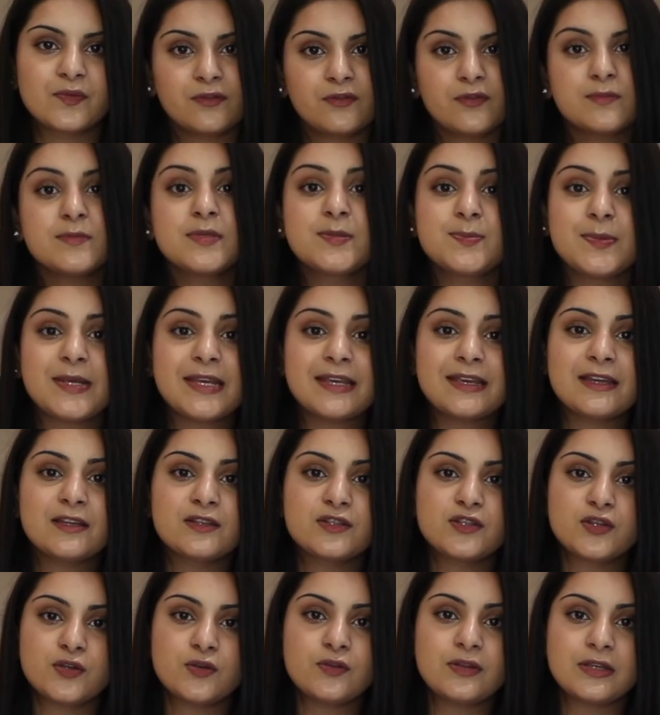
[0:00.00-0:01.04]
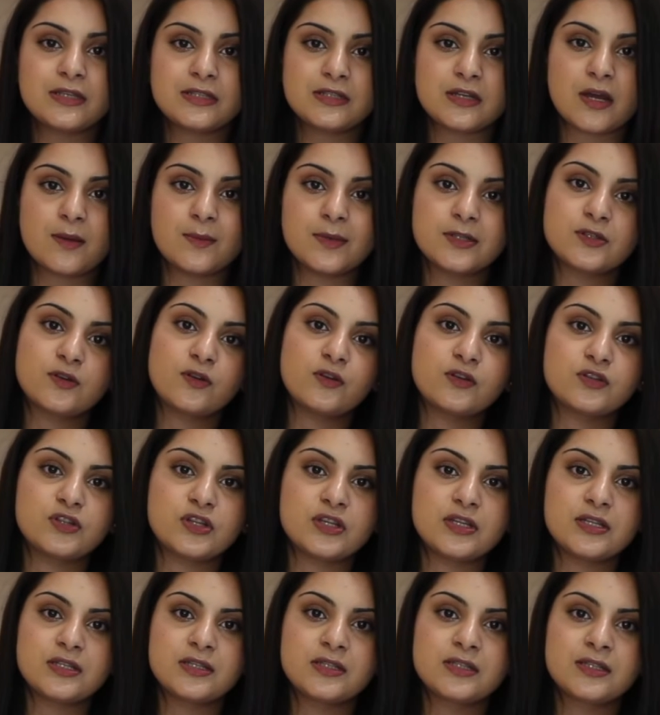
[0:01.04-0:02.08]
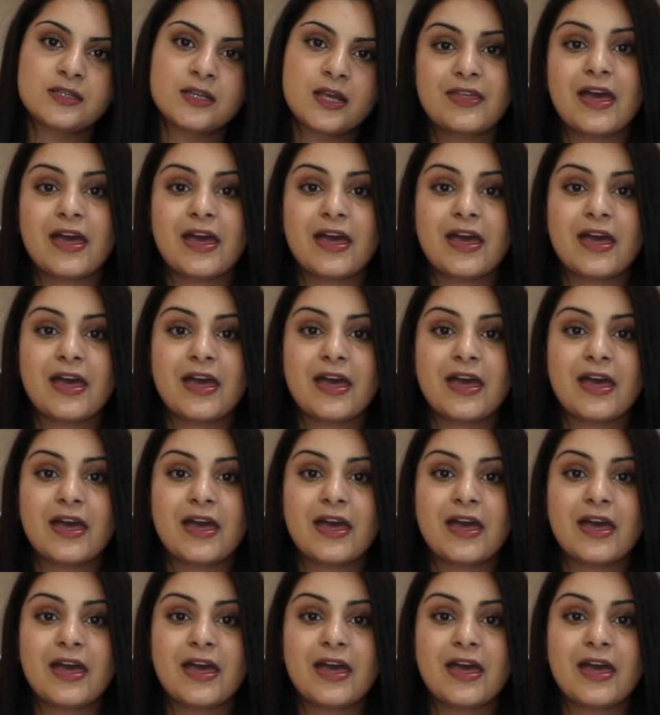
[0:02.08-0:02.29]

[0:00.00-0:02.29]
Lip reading: from speaking to these dermatologists,